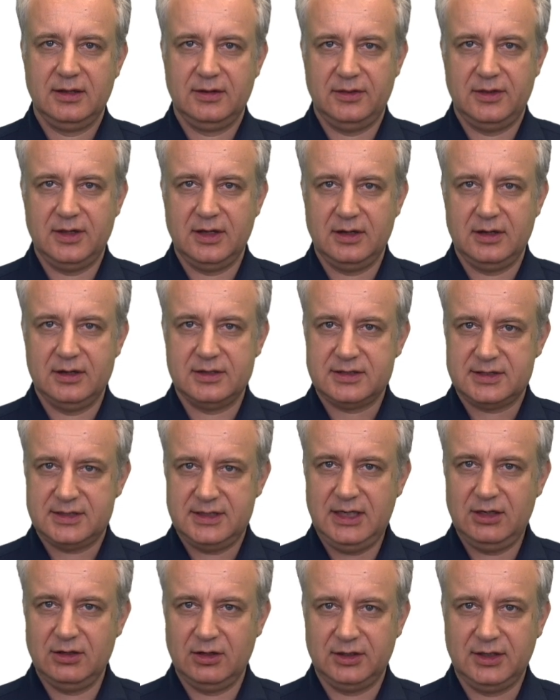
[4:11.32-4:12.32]
the
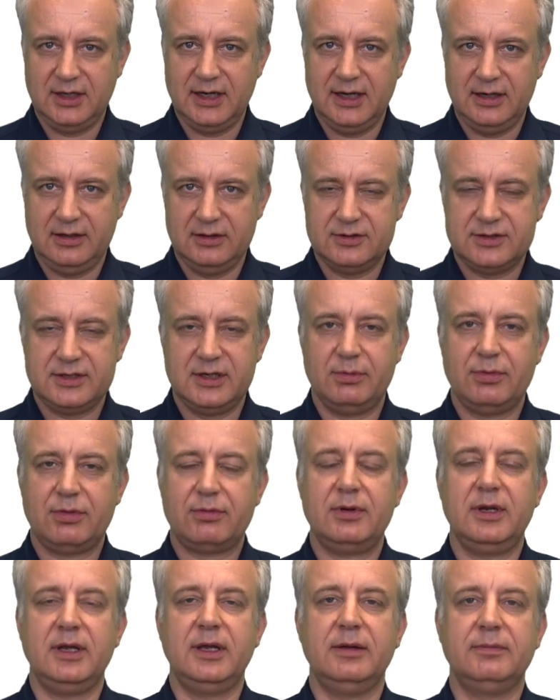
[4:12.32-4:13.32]
CNOT gate in step
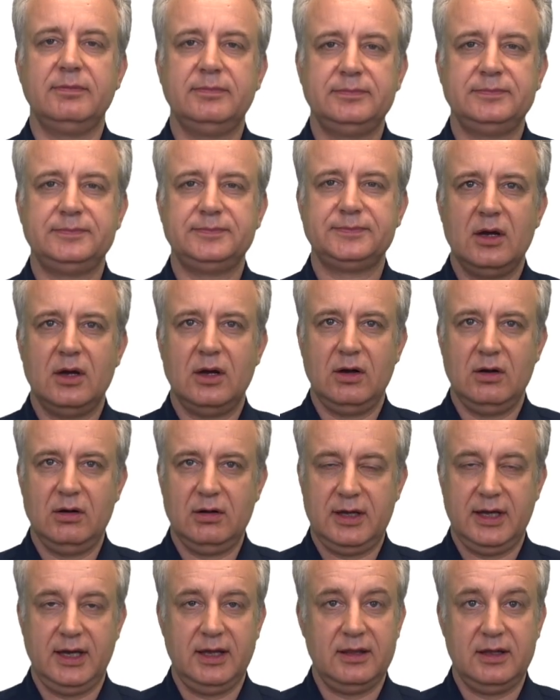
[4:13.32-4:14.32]
3.
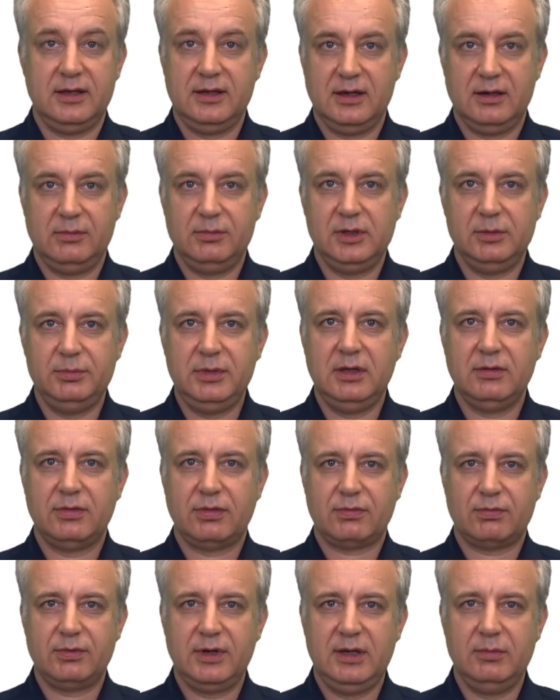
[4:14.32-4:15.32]
Okay, then there will be
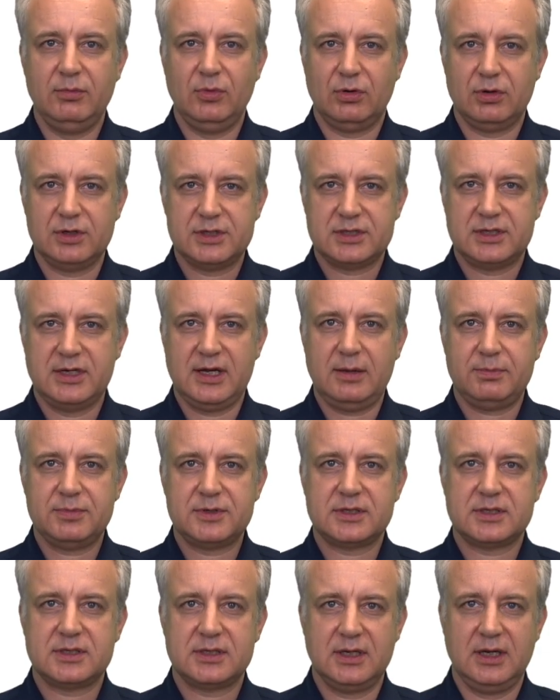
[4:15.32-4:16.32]
3 more
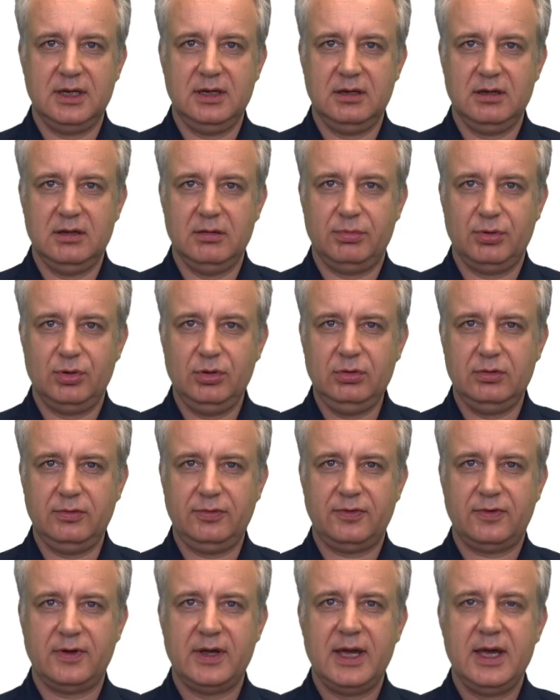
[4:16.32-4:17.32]
steps in the
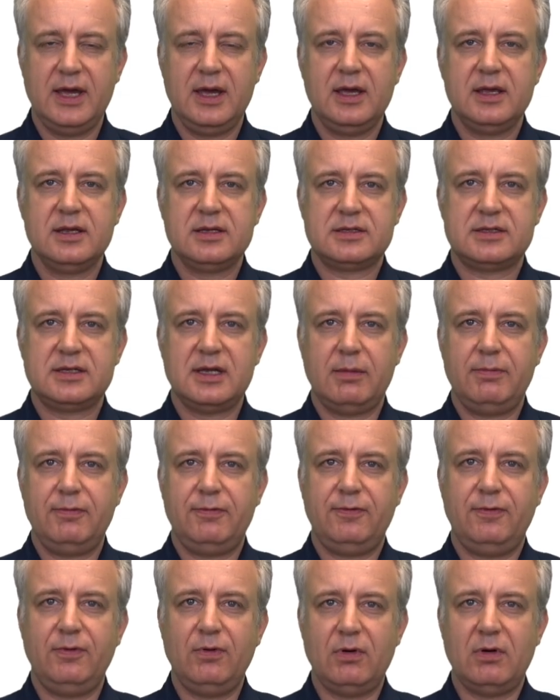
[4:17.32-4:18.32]
proof. Step
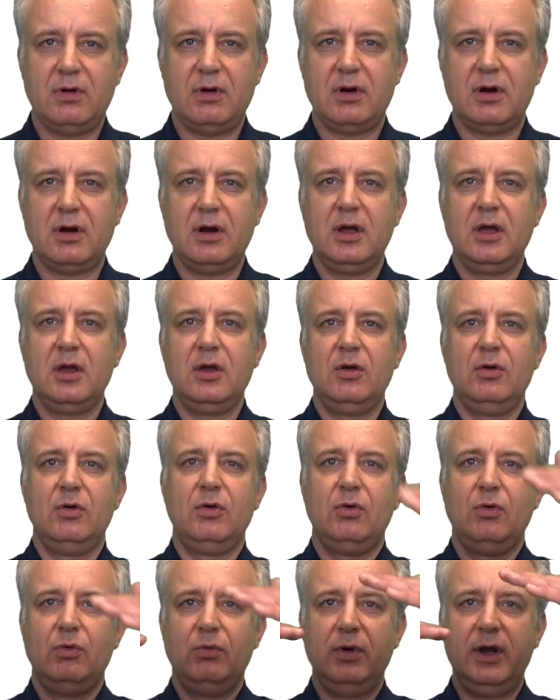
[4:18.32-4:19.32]
4
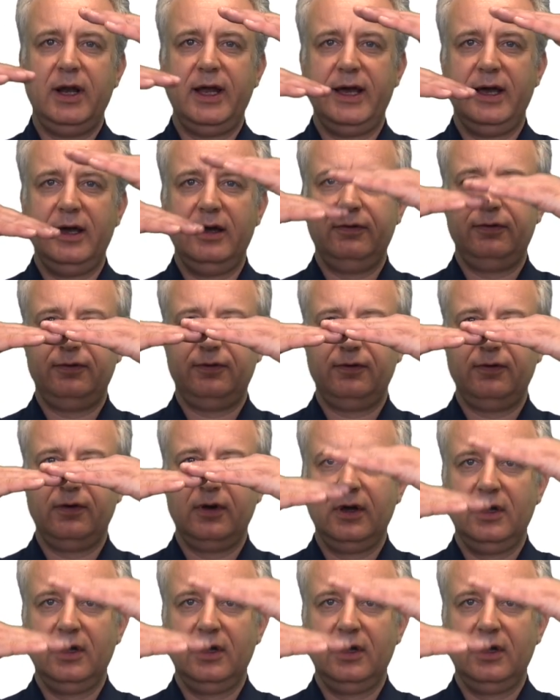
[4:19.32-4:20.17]
will have